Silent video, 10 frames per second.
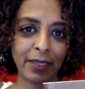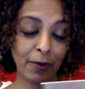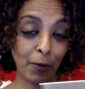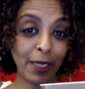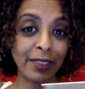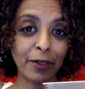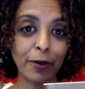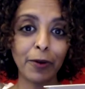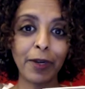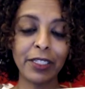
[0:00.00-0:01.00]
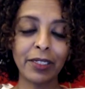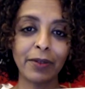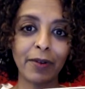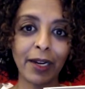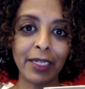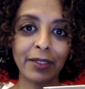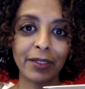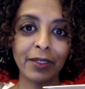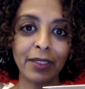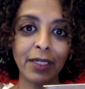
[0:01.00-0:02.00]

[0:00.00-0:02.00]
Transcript: was a Croatian writer,